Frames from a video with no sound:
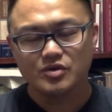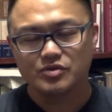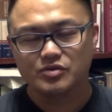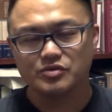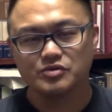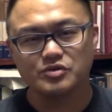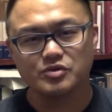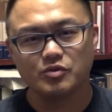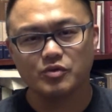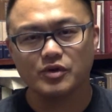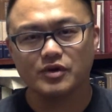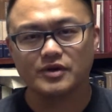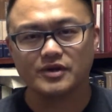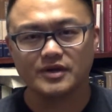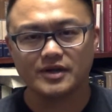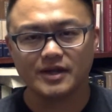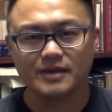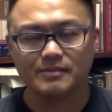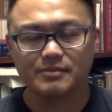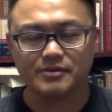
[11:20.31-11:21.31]
through the work
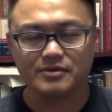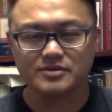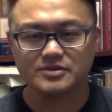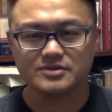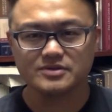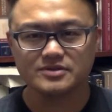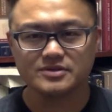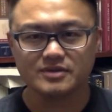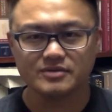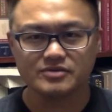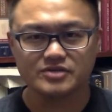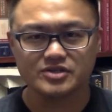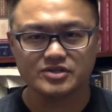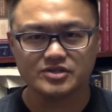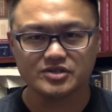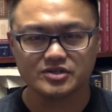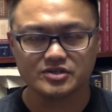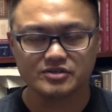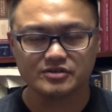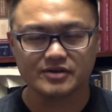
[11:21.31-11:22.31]
and person of
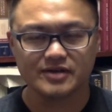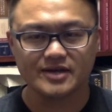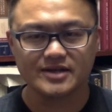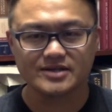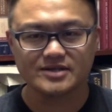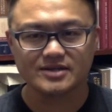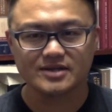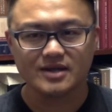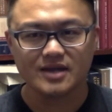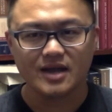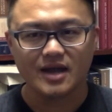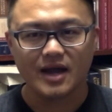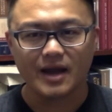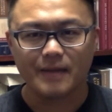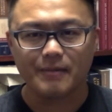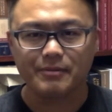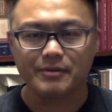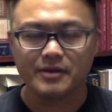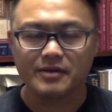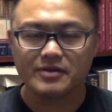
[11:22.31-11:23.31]
Jesus Christ. I
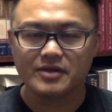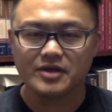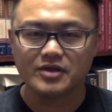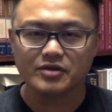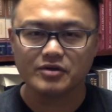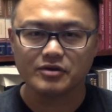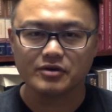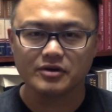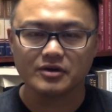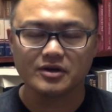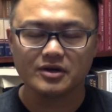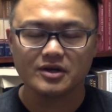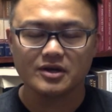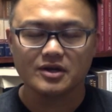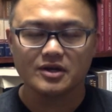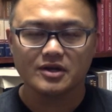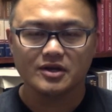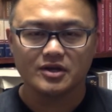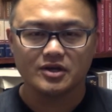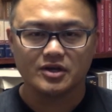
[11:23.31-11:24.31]
pray that your
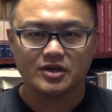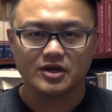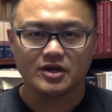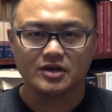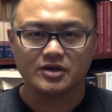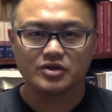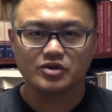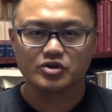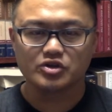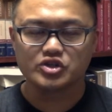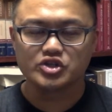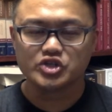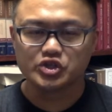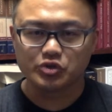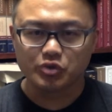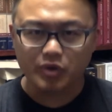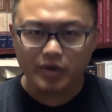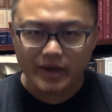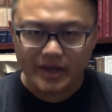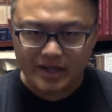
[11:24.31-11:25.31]
uh, your
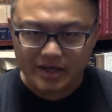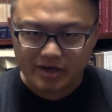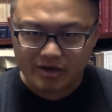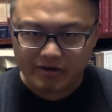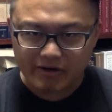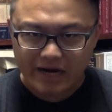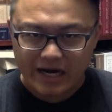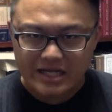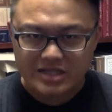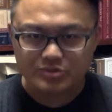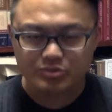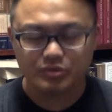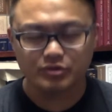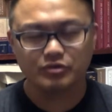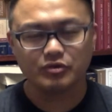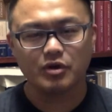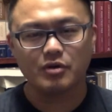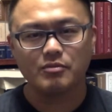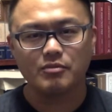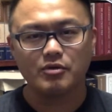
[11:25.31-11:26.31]
joy in Christ will
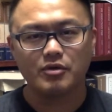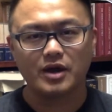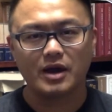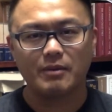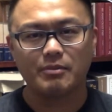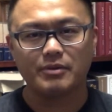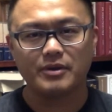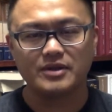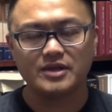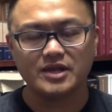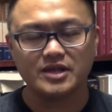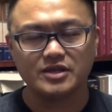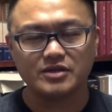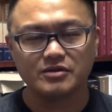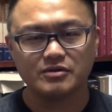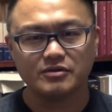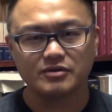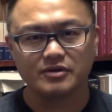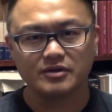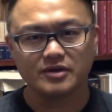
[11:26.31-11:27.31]
grow more. I pray that
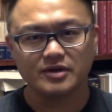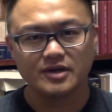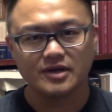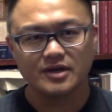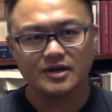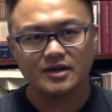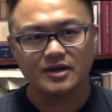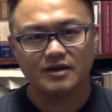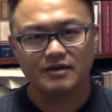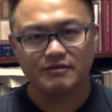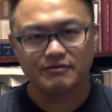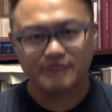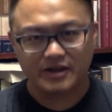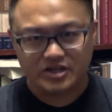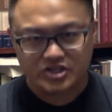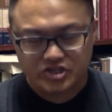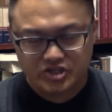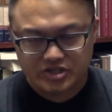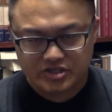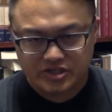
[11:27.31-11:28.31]
your
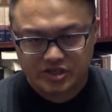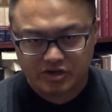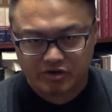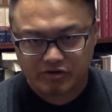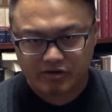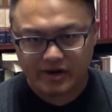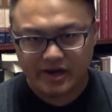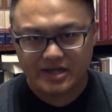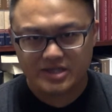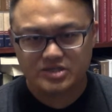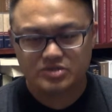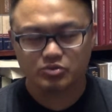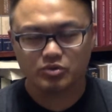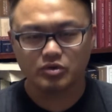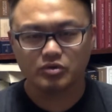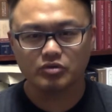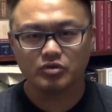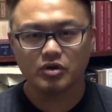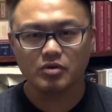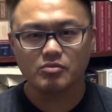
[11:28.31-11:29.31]
affections in Christ will
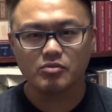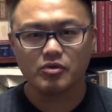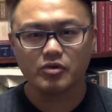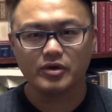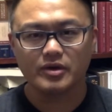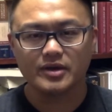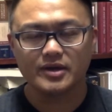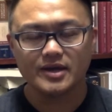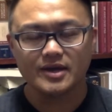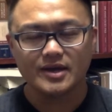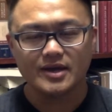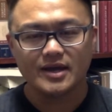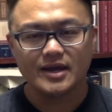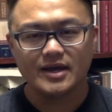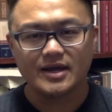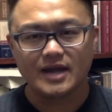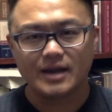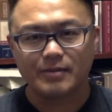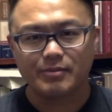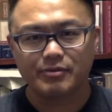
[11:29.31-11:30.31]
grow more,
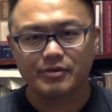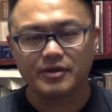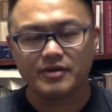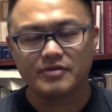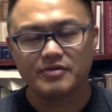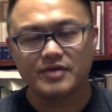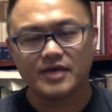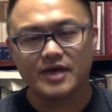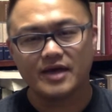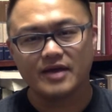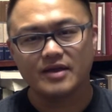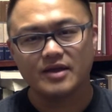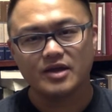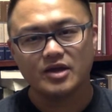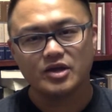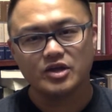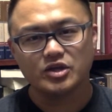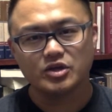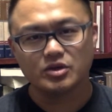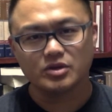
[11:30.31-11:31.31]
and I pray that
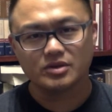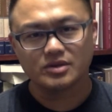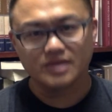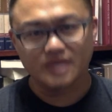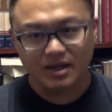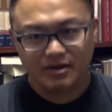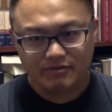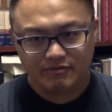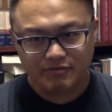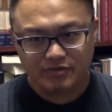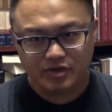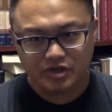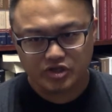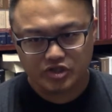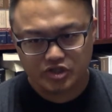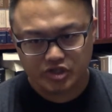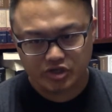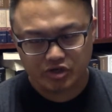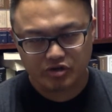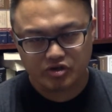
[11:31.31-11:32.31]
your love for the
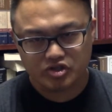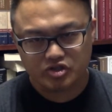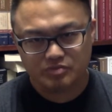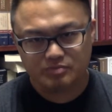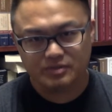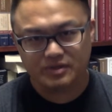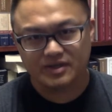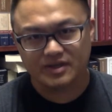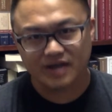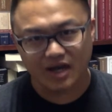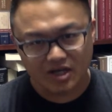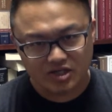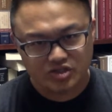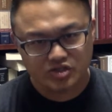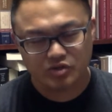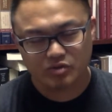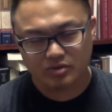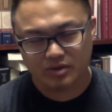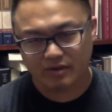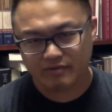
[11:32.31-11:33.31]
church, because
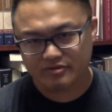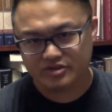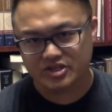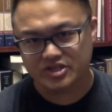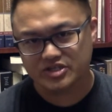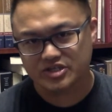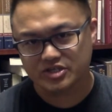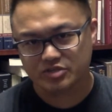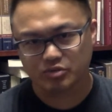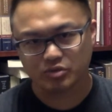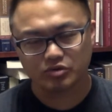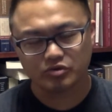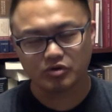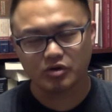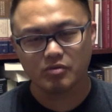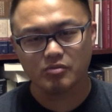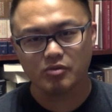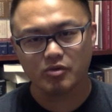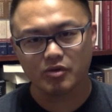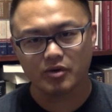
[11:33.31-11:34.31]
you love Jesus, will
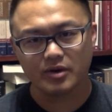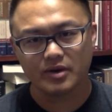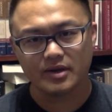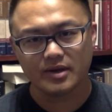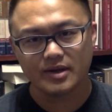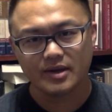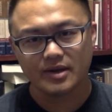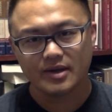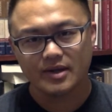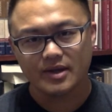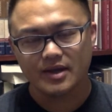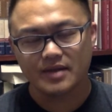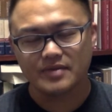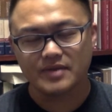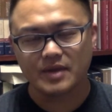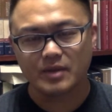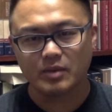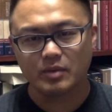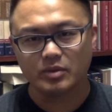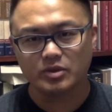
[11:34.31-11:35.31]
grow more, and
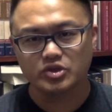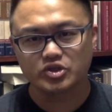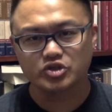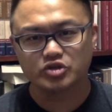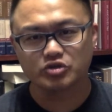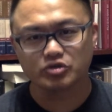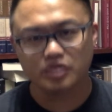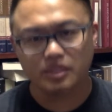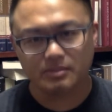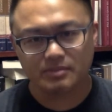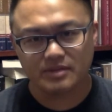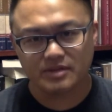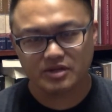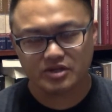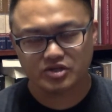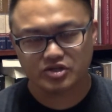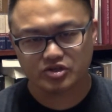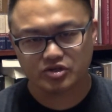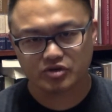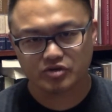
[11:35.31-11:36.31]
that we would truly be the
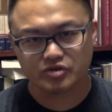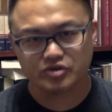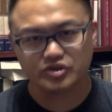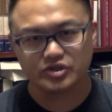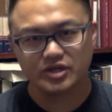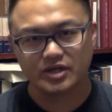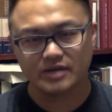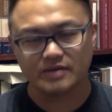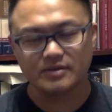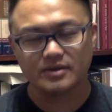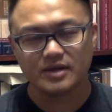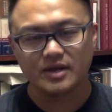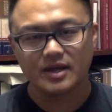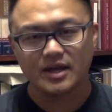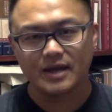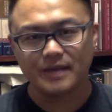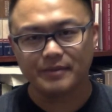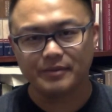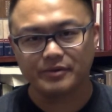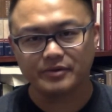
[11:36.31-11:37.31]
church and
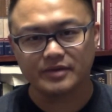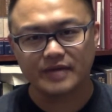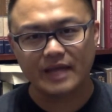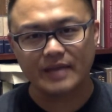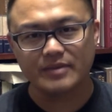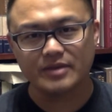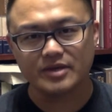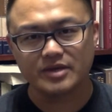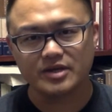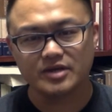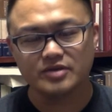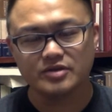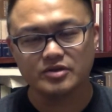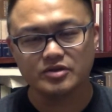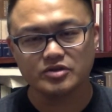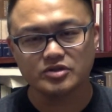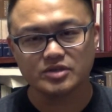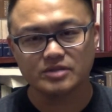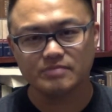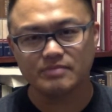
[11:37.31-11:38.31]
and proclaim the good
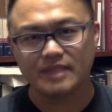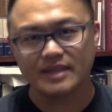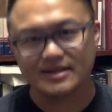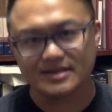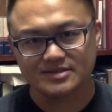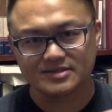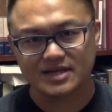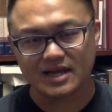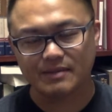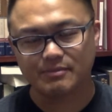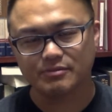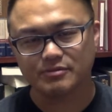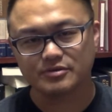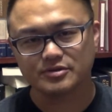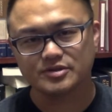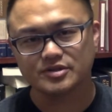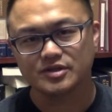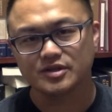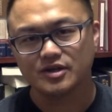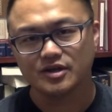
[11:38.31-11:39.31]
news and make
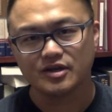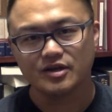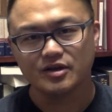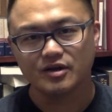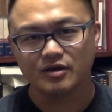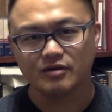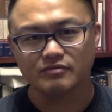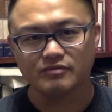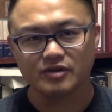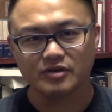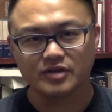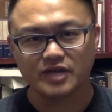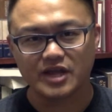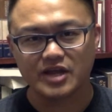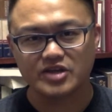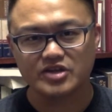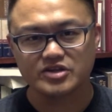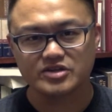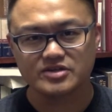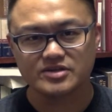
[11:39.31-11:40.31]
disciples of all
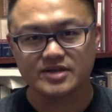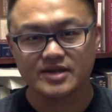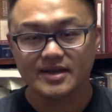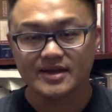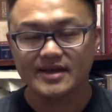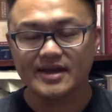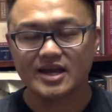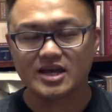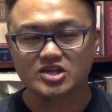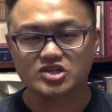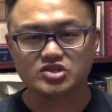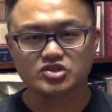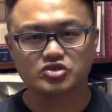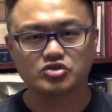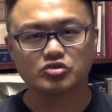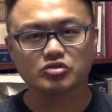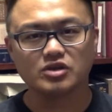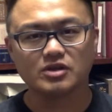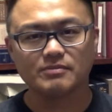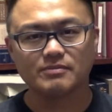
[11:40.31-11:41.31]
nations. It has
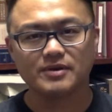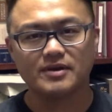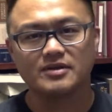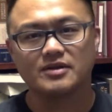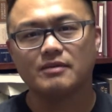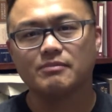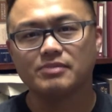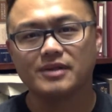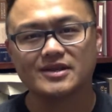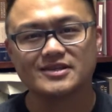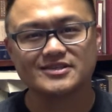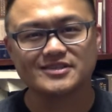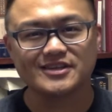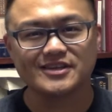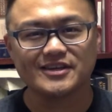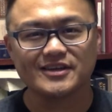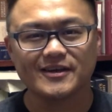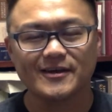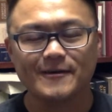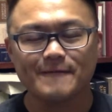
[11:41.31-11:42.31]
truly been a
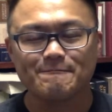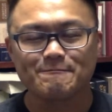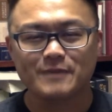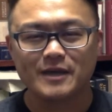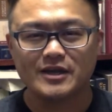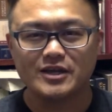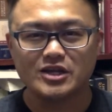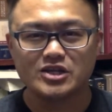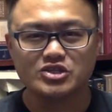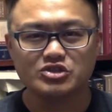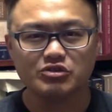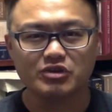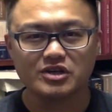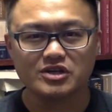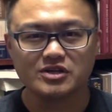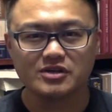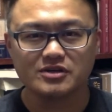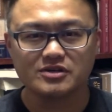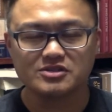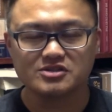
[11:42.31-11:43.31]
blessing and a joy
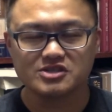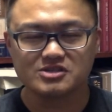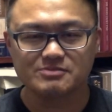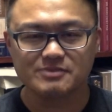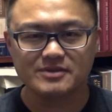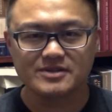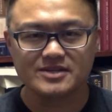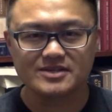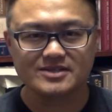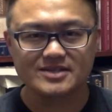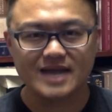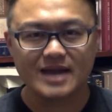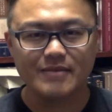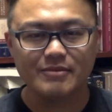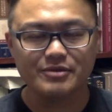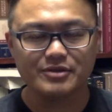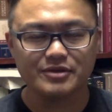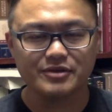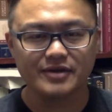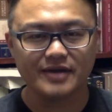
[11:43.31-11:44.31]
to to spend this time
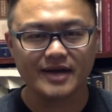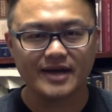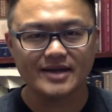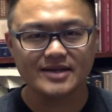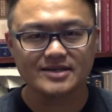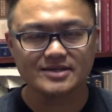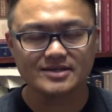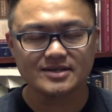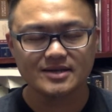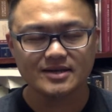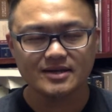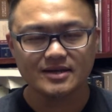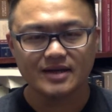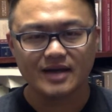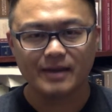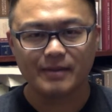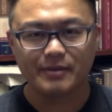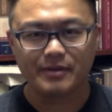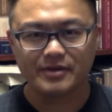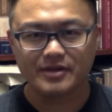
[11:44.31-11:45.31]
with you guys.
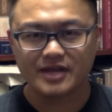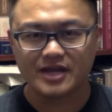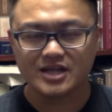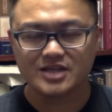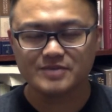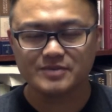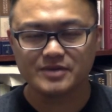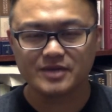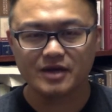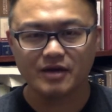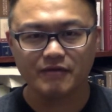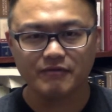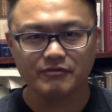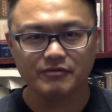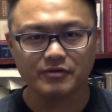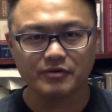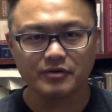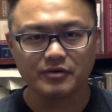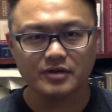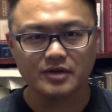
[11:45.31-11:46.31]
I pray that it has been
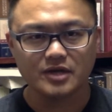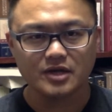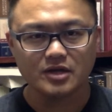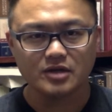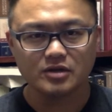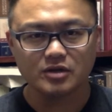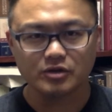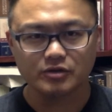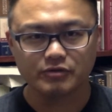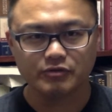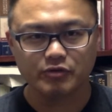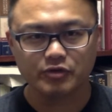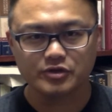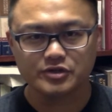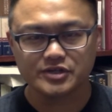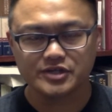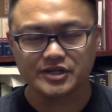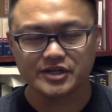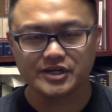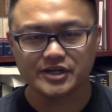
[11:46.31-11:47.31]
helpful. Look forward
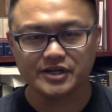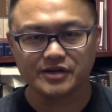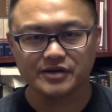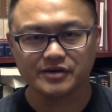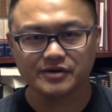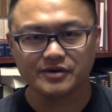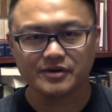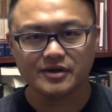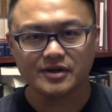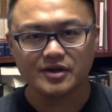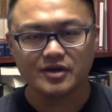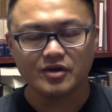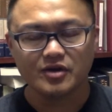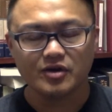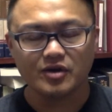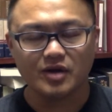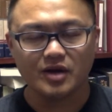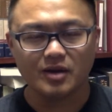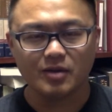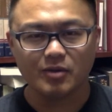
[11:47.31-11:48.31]
to hear
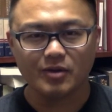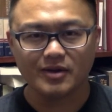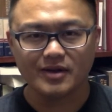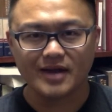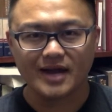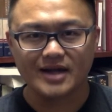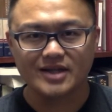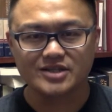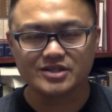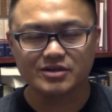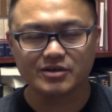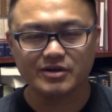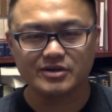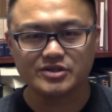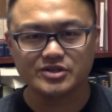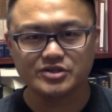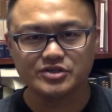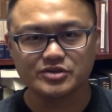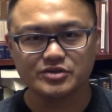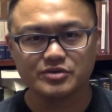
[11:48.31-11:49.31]
uh, what God is going
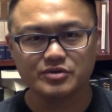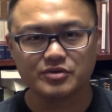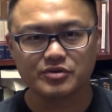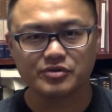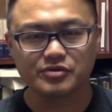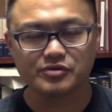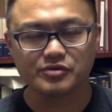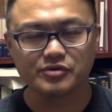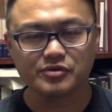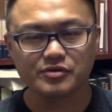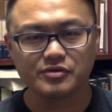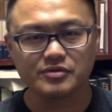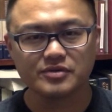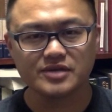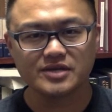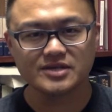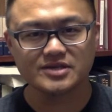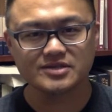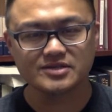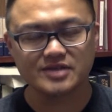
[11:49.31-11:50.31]
to do through
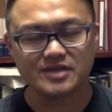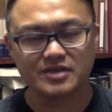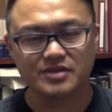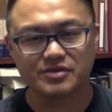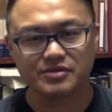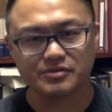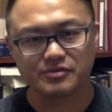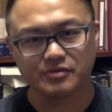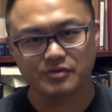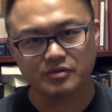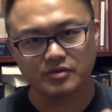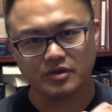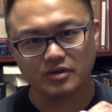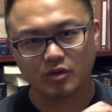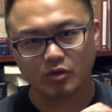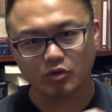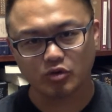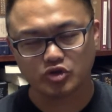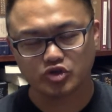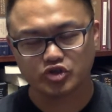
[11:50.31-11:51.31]
this and through the
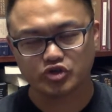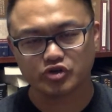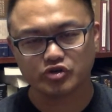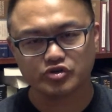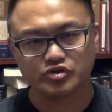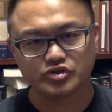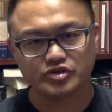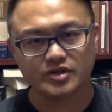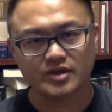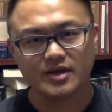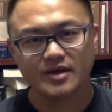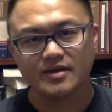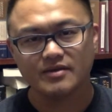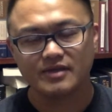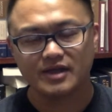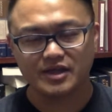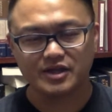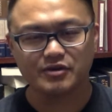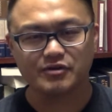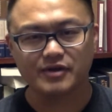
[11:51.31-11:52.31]
local church
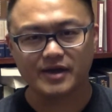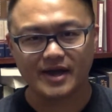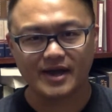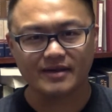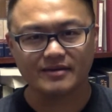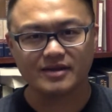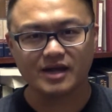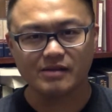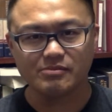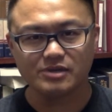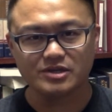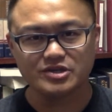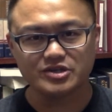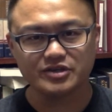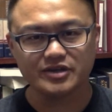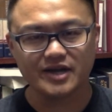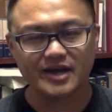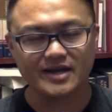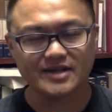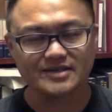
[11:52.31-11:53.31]
that you're at. God bless you
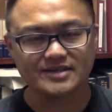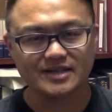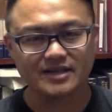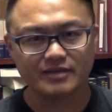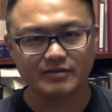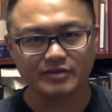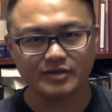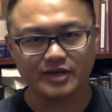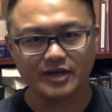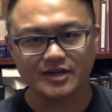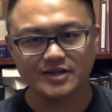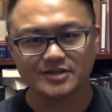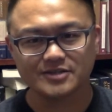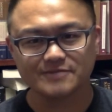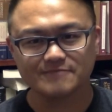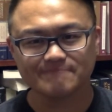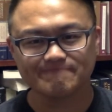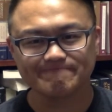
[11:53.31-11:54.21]
guys, and I love you guys.